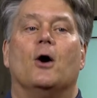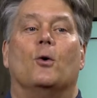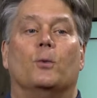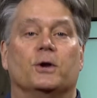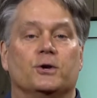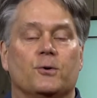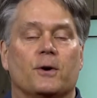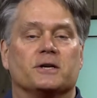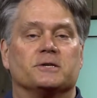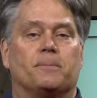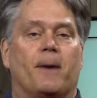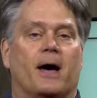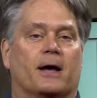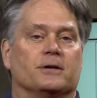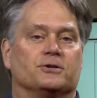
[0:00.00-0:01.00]
we do
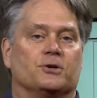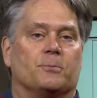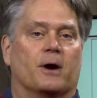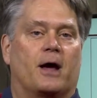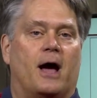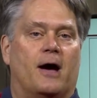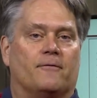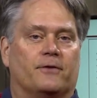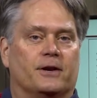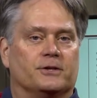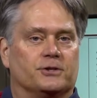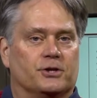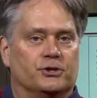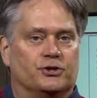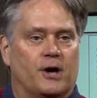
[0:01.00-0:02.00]
expect consumer
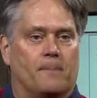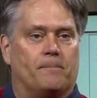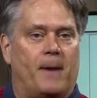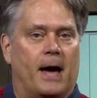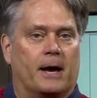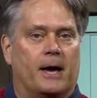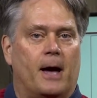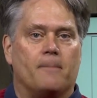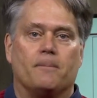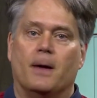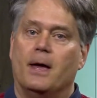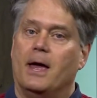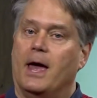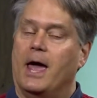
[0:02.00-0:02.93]
confidence to jump back up,